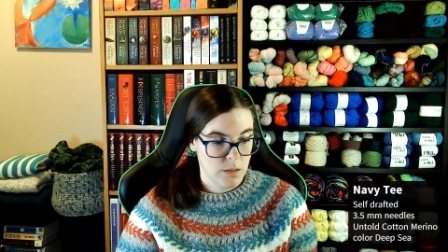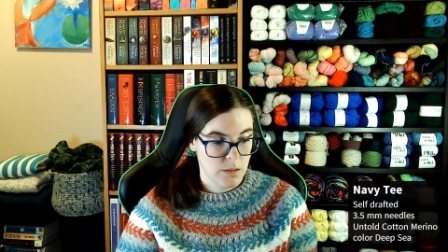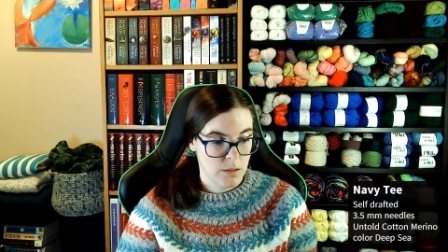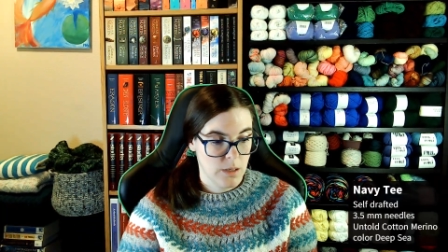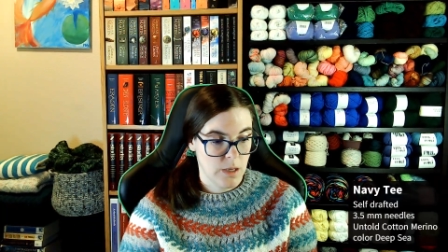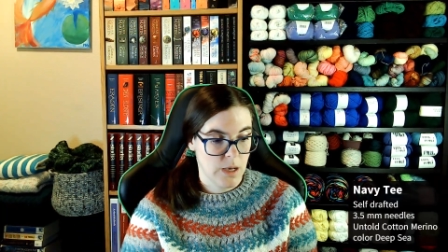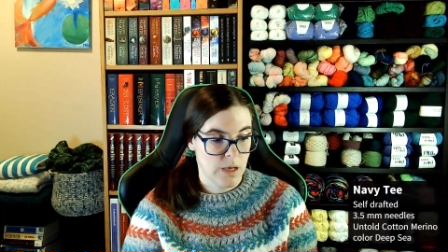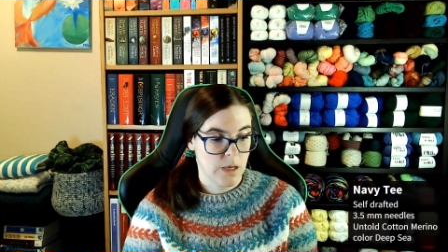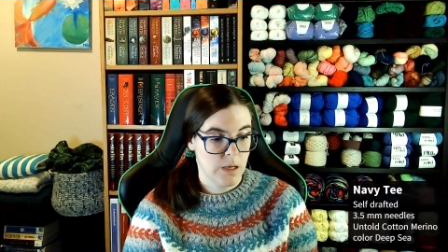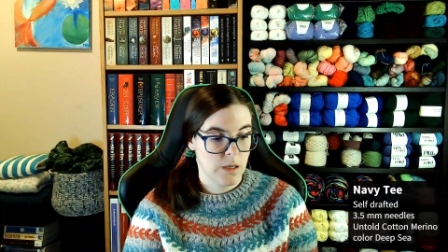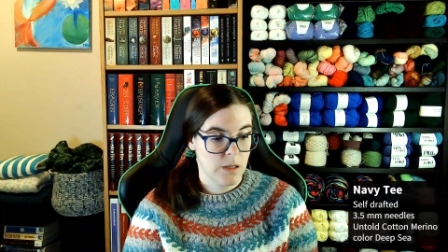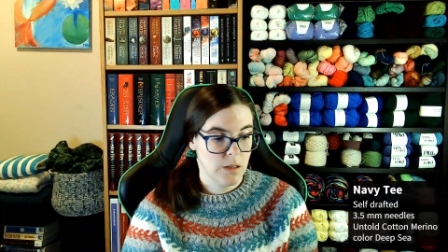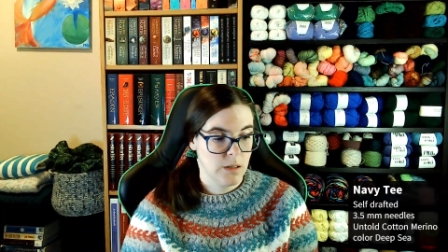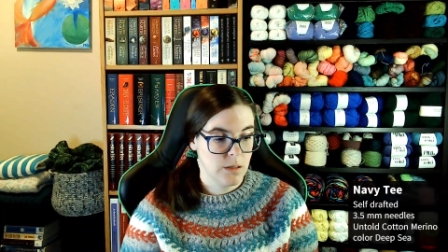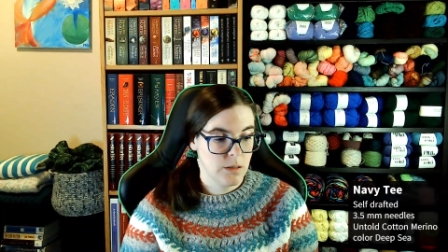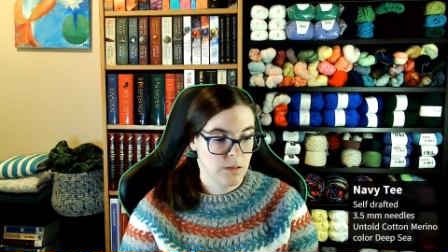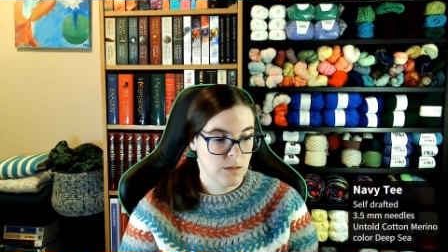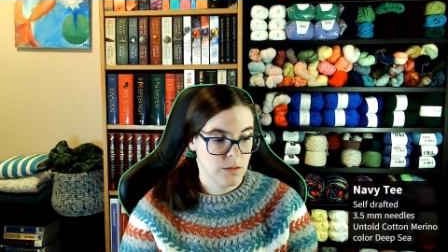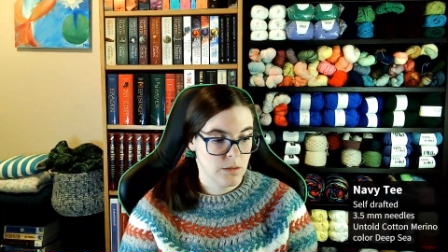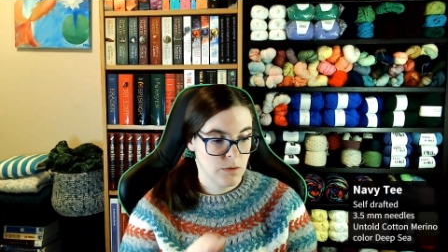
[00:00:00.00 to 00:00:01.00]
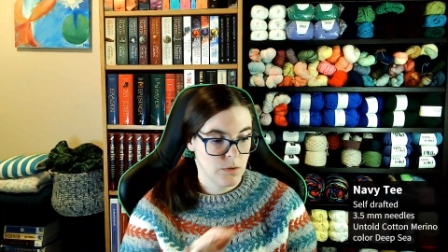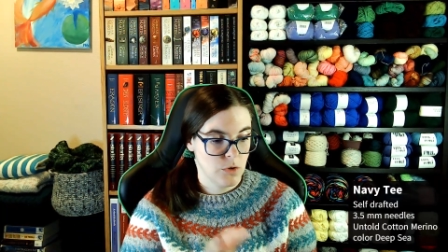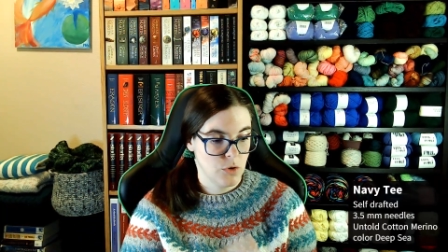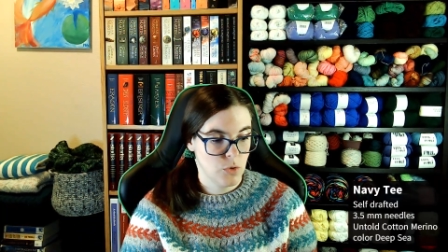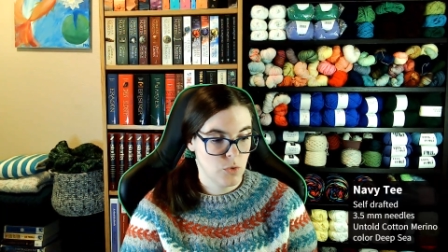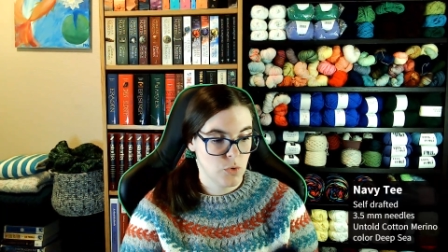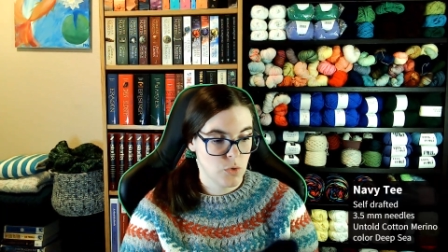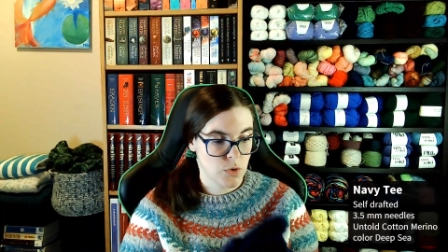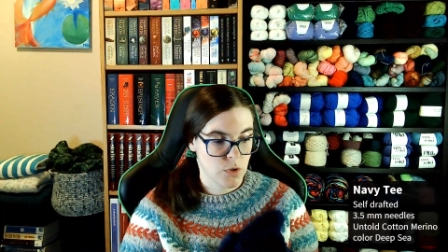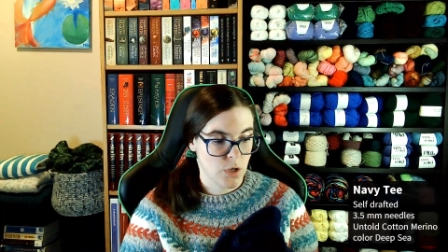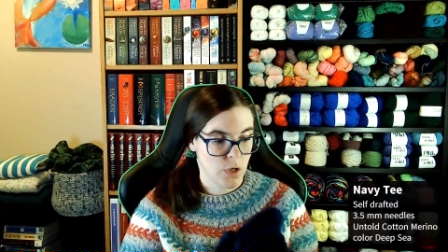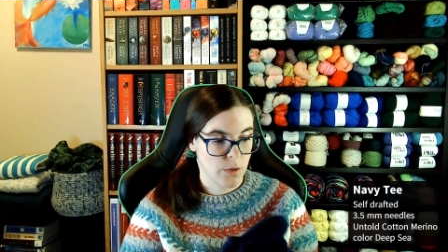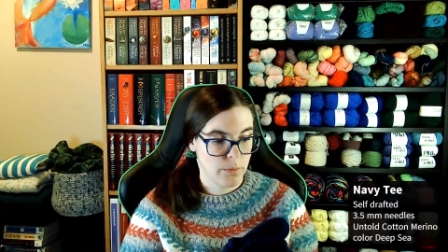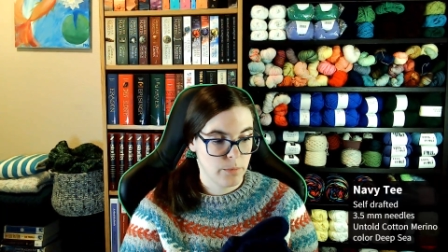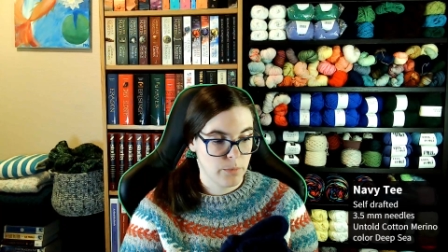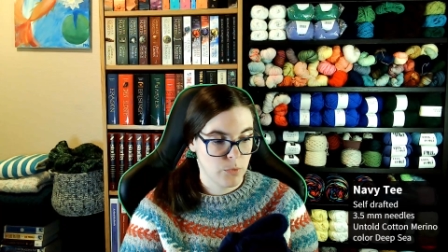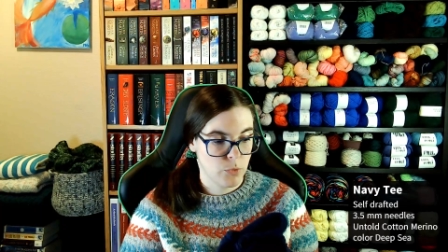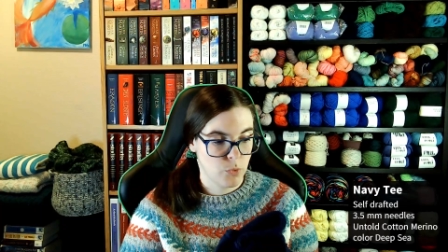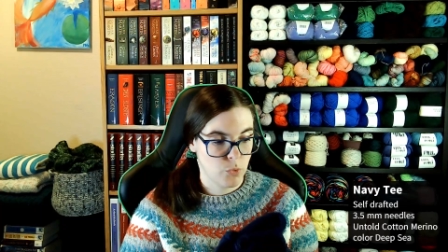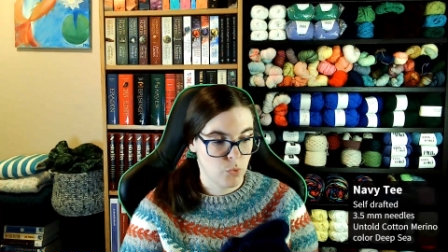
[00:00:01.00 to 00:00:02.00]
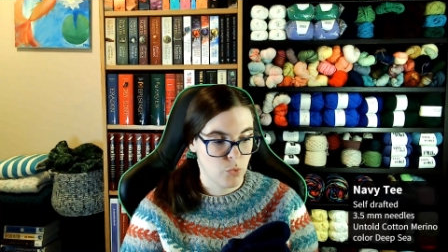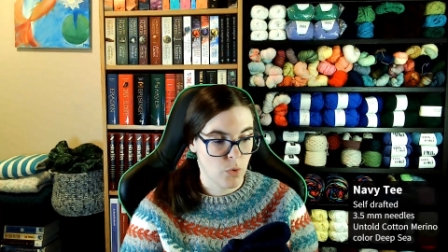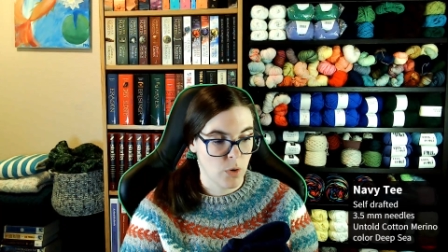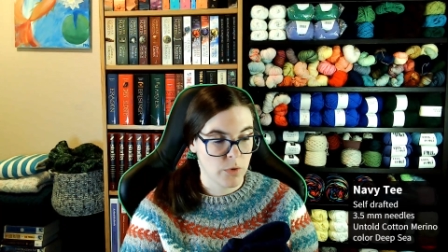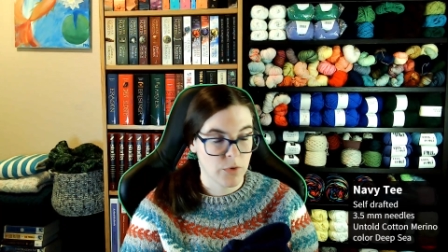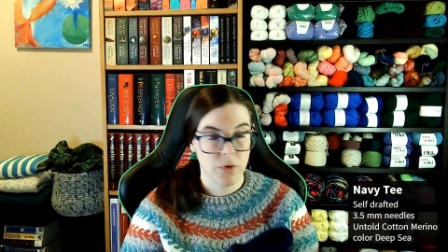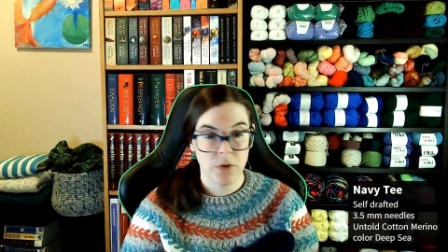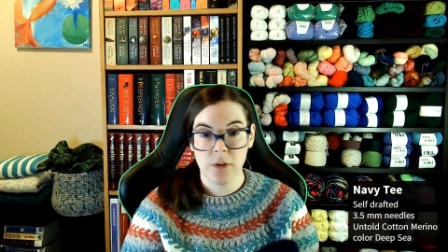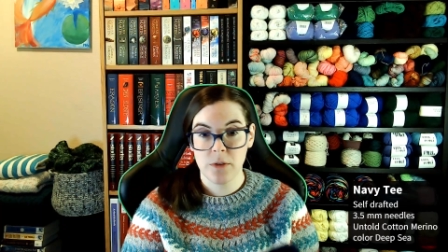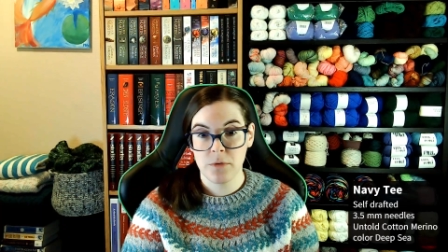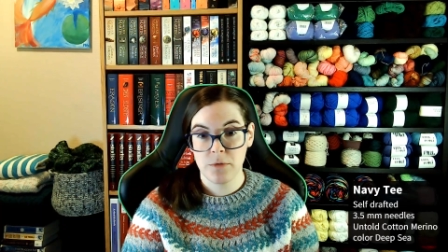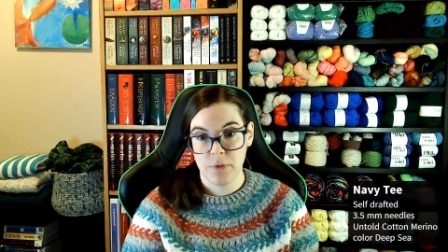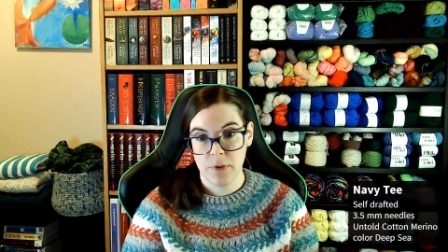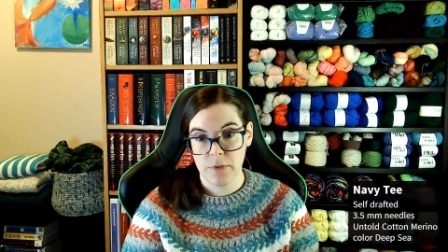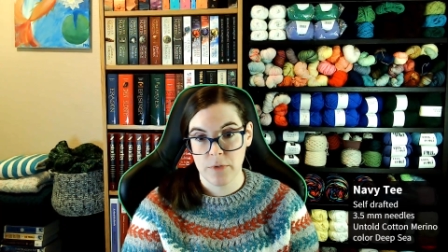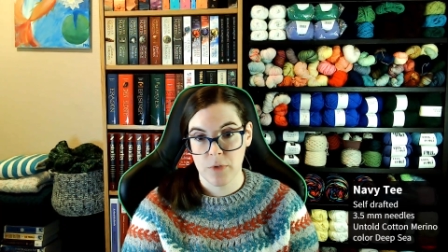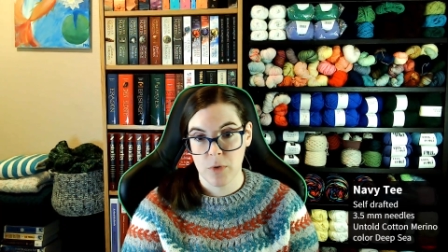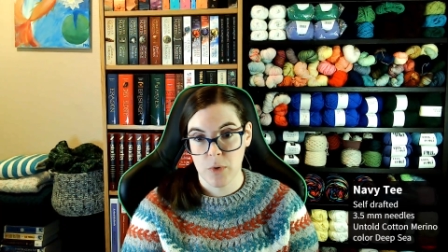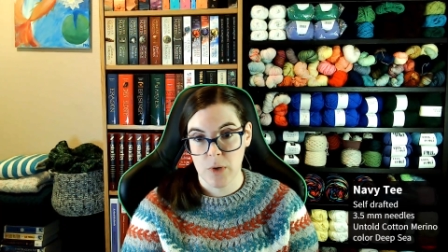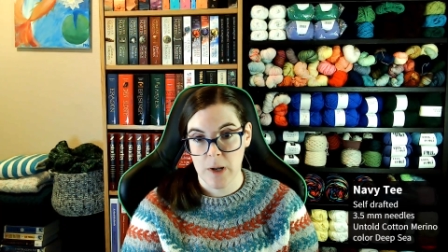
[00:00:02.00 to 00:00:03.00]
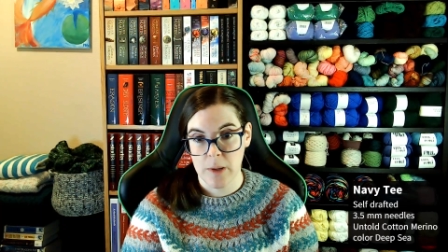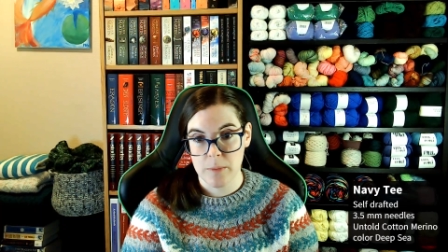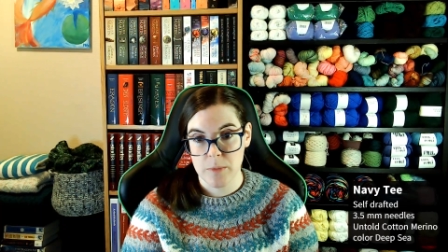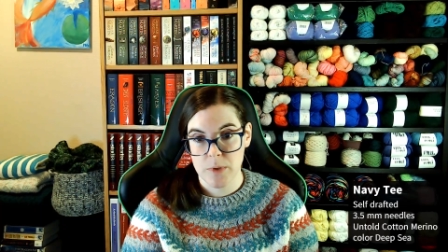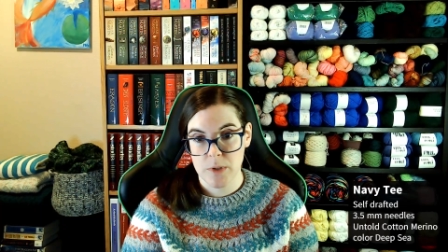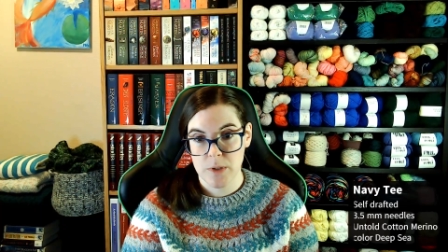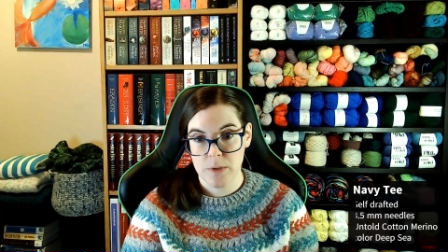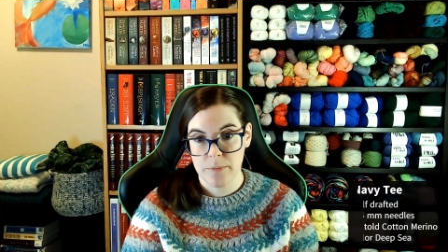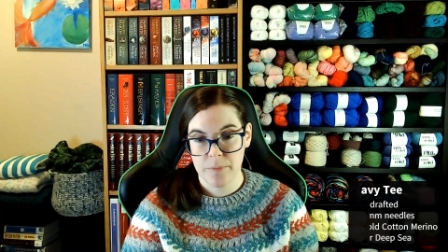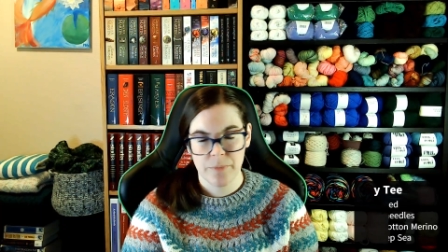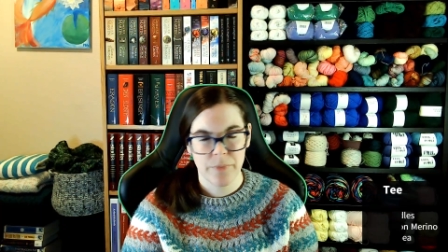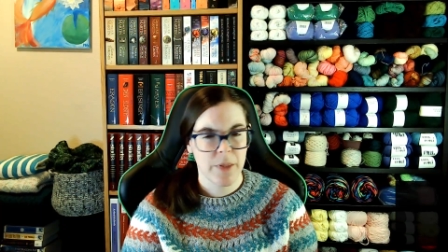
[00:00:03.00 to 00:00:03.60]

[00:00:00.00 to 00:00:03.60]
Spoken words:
I used up 250 grams.